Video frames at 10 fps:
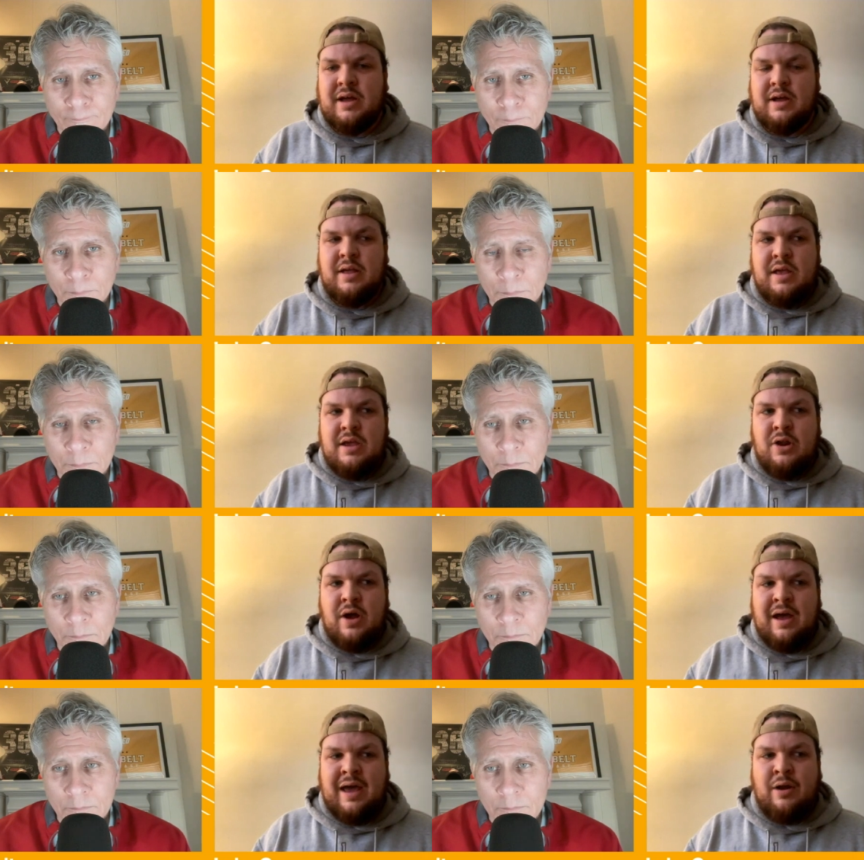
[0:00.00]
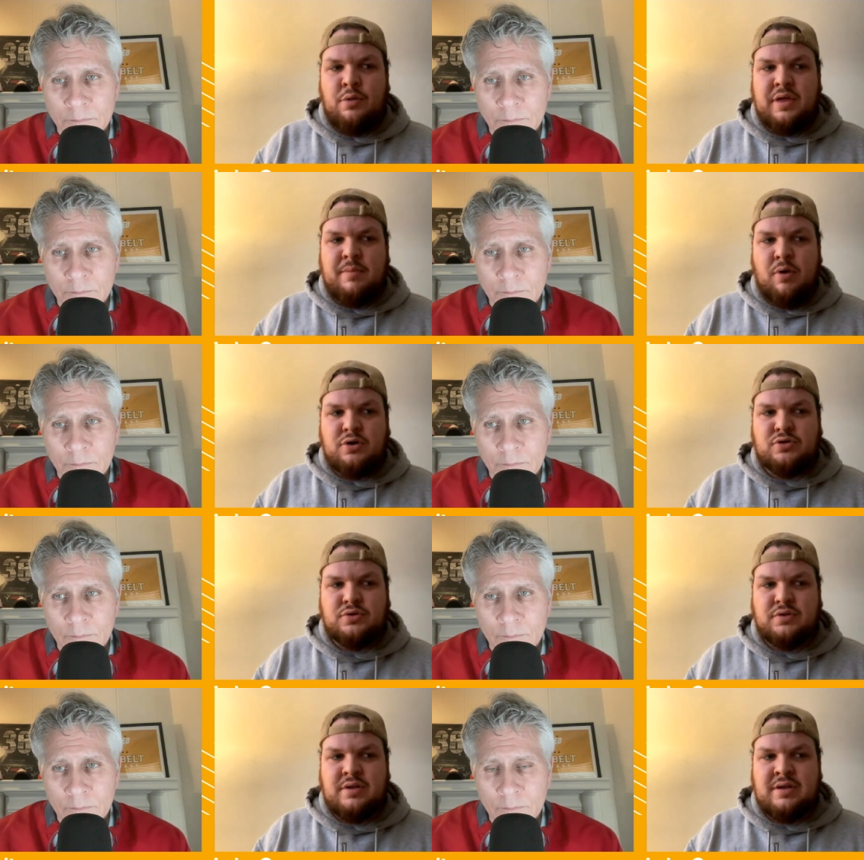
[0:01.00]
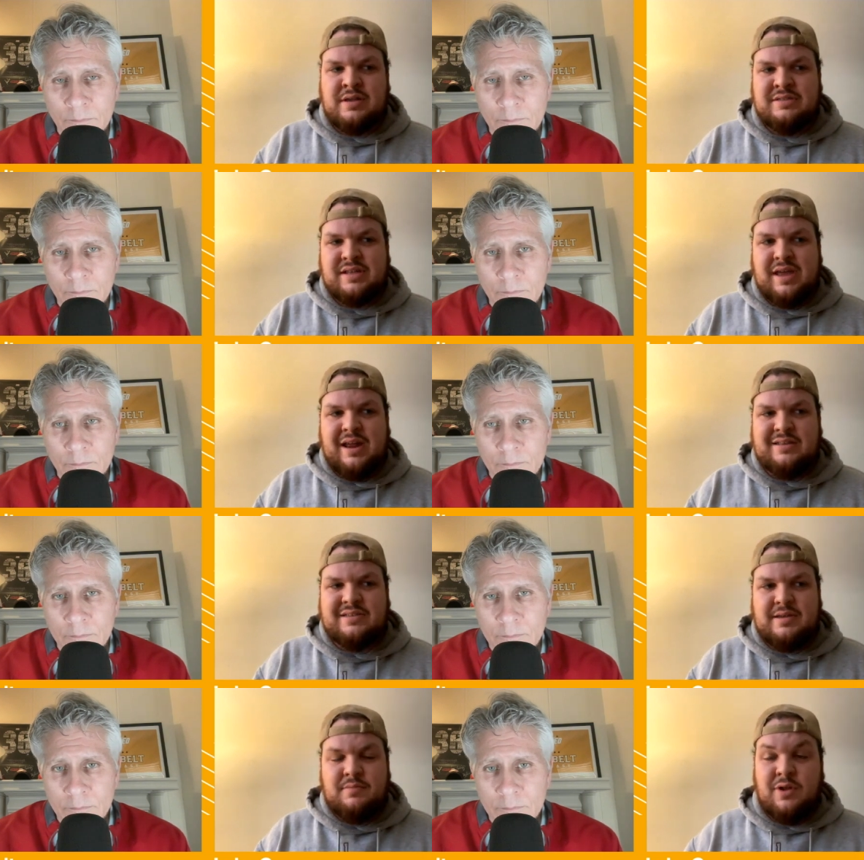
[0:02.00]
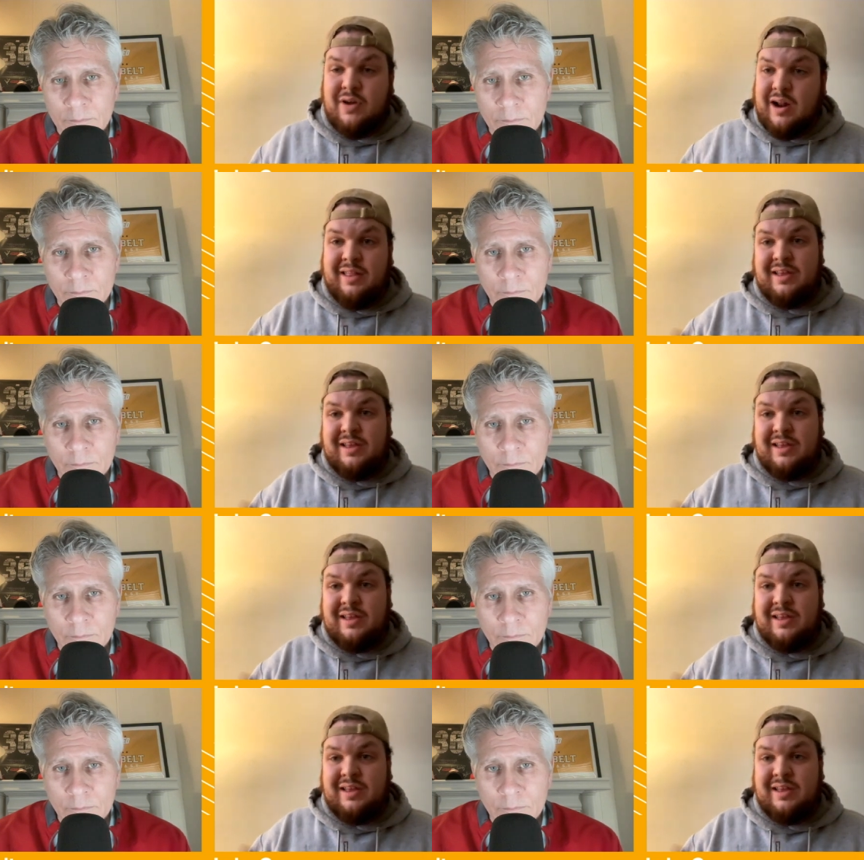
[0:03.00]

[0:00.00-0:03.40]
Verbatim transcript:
Speaker 1: Uh, you know, I, I, don't think Marshall is the kind of team, you know, kind of